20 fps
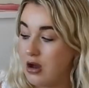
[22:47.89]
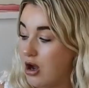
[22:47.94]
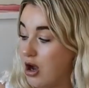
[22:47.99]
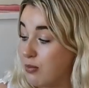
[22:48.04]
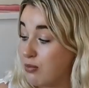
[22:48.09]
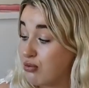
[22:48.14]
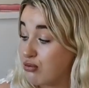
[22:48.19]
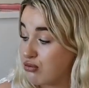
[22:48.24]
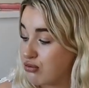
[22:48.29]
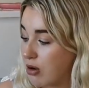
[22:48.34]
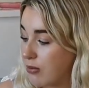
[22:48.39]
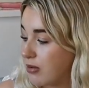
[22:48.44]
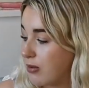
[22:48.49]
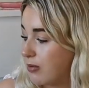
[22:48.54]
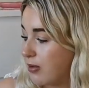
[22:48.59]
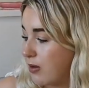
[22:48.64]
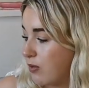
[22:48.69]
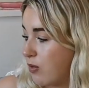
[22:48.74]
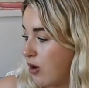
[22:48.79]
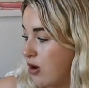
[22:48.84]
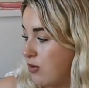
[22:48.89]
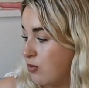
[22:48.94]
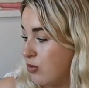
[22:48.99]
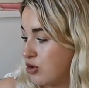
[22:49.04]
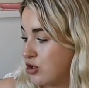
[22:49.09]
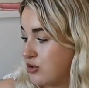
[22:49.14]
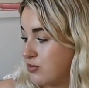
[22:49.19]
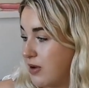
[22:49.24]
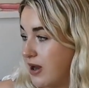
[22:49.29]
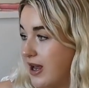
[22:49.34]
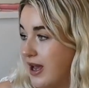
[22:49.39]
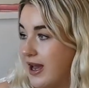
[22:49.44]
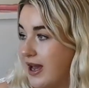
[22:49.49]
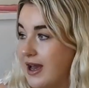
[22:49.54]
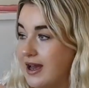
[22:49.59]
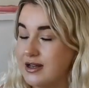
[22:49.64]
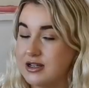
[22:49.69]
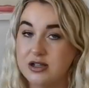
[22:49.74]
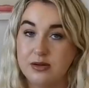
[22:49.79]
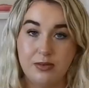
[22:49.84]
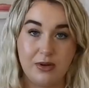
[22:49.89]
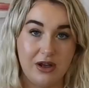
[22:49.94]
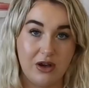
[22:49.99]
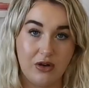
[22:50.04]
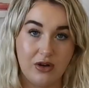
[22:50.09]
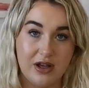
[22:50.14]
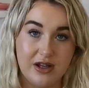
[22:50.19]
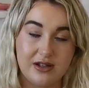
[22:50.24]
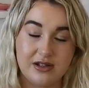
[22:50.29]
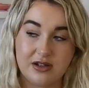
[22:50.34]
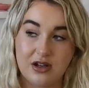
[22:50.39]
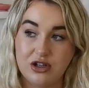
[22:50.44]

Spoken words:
I probably won't wash my hair, to be honest.